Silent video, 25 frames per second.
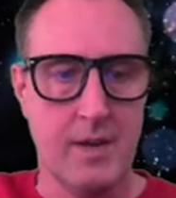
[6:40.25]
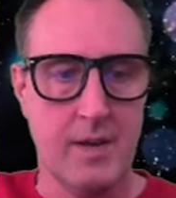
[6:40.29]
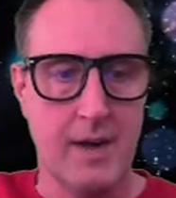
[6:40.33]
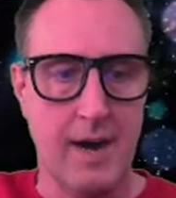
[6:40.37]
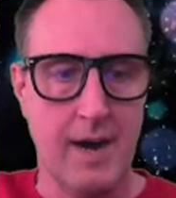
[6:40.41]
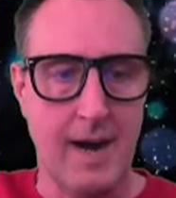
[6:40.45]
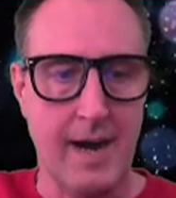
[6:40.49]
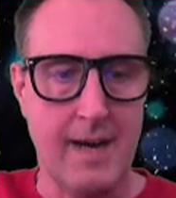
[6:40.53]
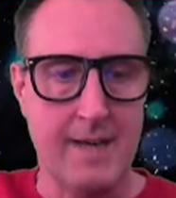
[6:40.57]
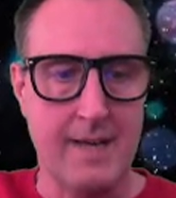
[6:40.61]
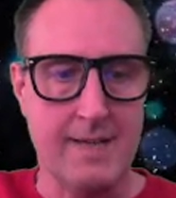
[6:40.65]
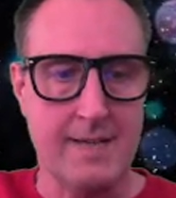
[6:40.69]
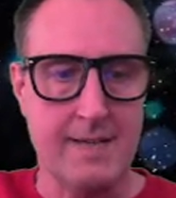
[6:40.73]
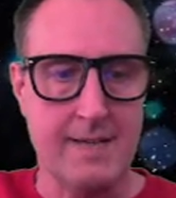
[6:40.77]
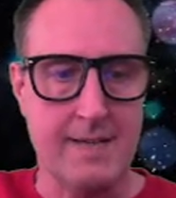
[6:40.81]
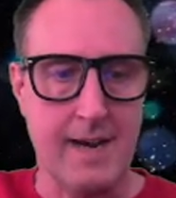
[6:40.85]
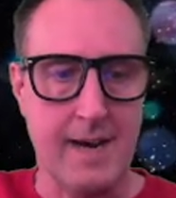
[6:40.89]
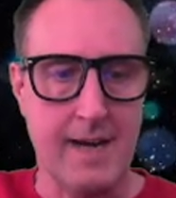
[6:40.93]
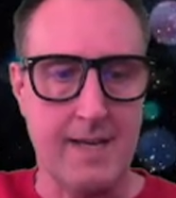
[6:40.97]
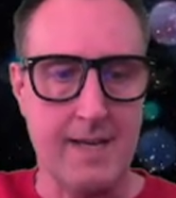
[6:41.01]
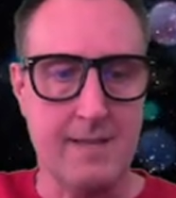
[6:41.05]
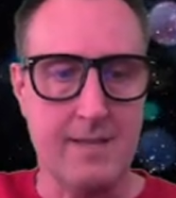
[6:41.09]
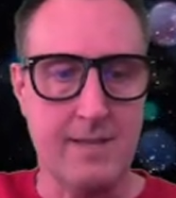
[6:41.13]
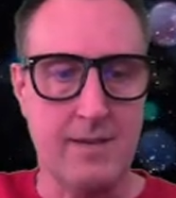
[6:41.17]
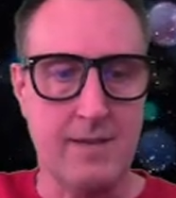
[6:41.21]
I
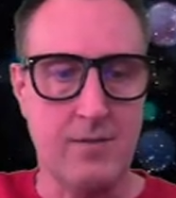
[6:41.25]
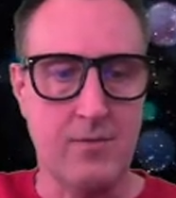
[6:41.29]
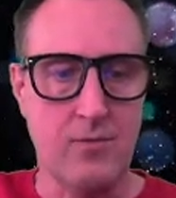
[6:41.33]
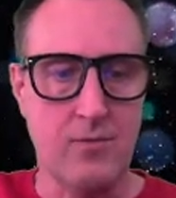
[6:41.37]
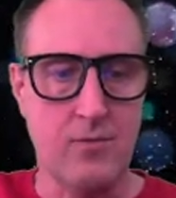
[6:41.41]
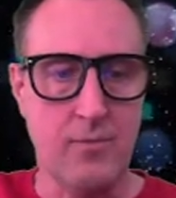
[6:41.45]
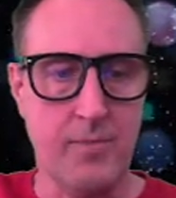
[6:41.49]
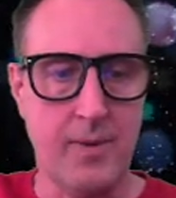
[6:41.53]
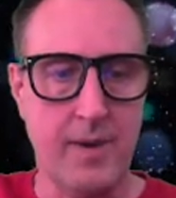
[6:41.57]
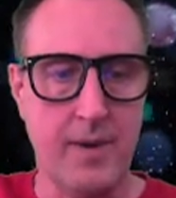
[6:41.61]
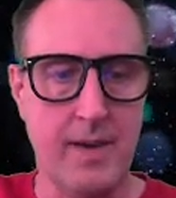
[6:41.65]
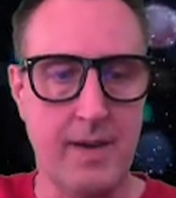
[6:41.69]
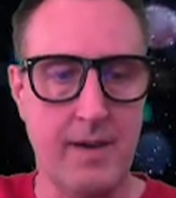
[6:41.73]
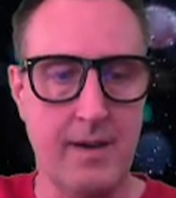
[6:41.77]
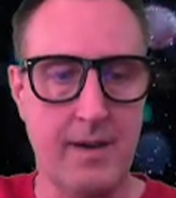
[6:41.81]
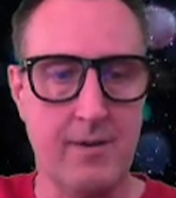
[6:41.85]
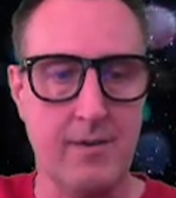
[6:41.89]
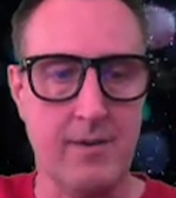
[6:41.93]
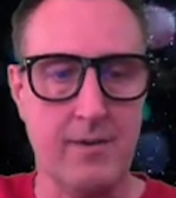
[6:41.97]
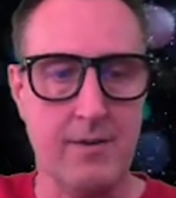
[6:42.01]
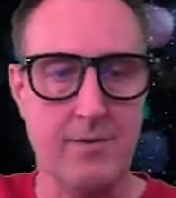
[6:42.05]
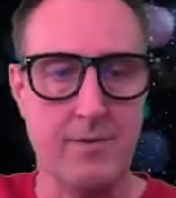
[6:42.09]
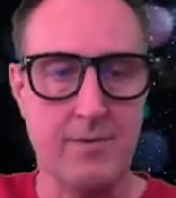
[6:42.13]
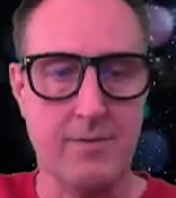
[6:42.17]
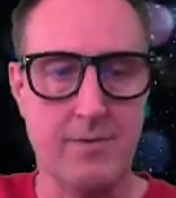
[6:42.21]
start the loop here
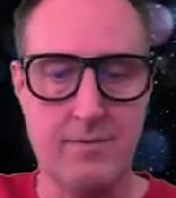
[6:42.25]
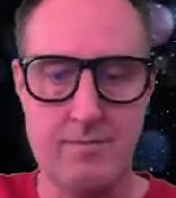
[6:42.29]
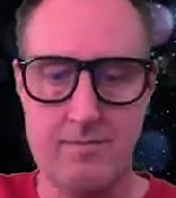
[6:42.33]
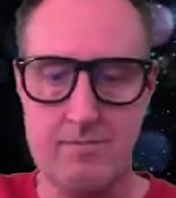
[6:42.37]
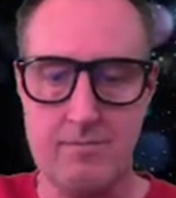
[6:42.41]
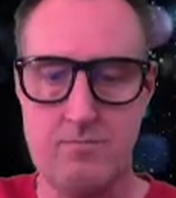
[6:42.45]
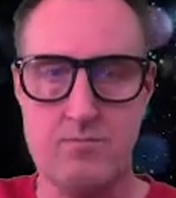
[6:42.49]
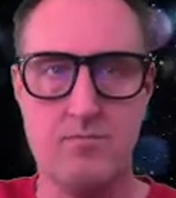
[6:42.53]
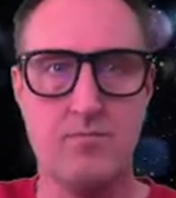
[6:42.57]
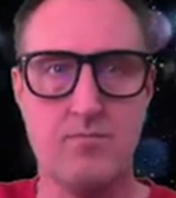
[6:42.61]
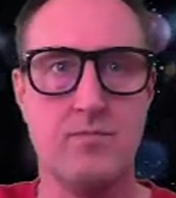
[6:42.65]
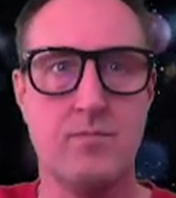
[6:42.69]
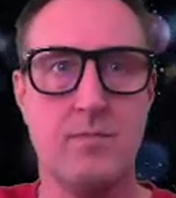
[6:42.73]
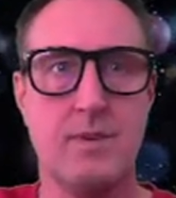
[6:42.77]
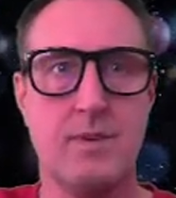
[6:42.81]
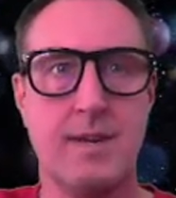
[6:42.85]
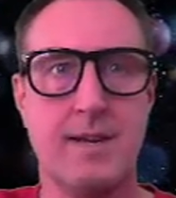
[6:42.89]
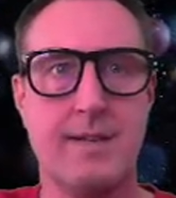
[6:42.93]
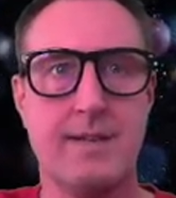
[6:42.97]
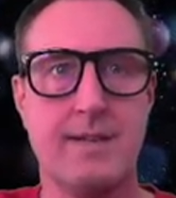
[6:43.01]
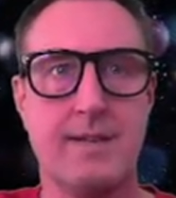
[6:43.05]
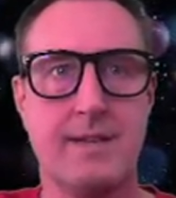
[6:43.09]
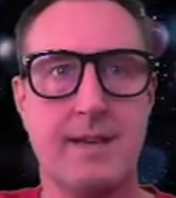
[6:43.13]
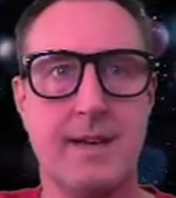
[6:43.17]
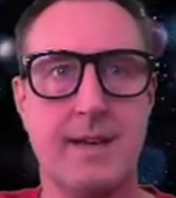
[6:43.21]
on,
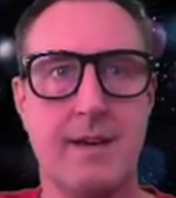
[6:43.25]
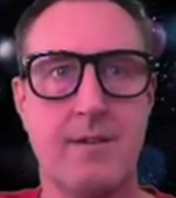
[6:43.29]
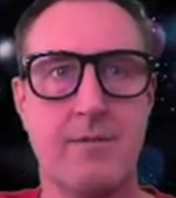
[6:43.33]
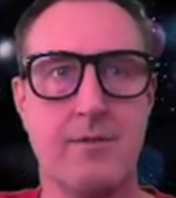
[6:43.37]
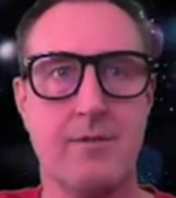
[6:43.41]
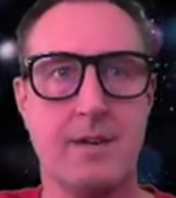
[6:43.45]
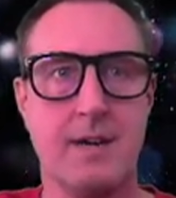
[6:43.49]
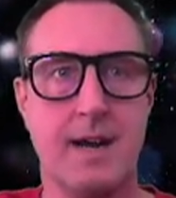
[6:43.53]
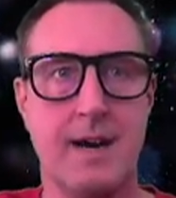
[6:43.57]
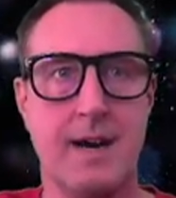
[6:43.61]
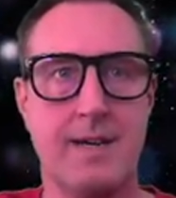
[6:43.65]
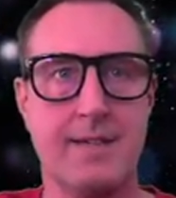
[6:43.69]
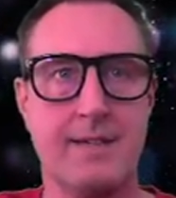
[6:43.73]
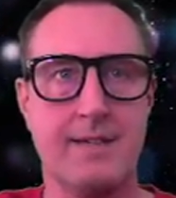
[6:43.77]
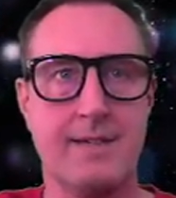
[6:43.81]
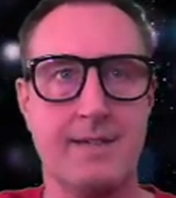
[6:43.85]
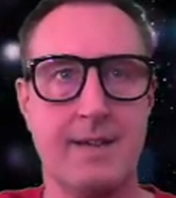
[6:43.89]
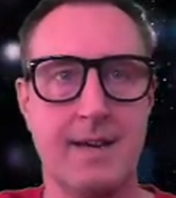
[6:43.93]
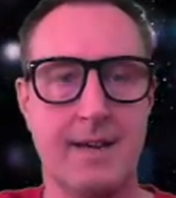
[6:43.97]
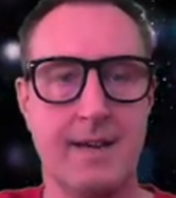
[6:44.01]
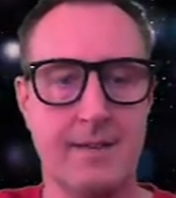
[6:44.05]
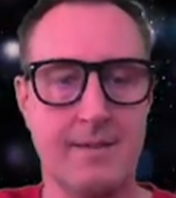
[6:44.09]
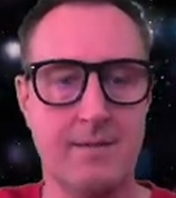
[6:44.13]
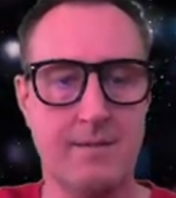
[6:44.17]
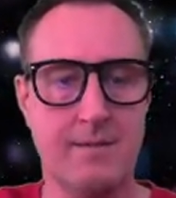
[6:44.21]
let's say, on line 10.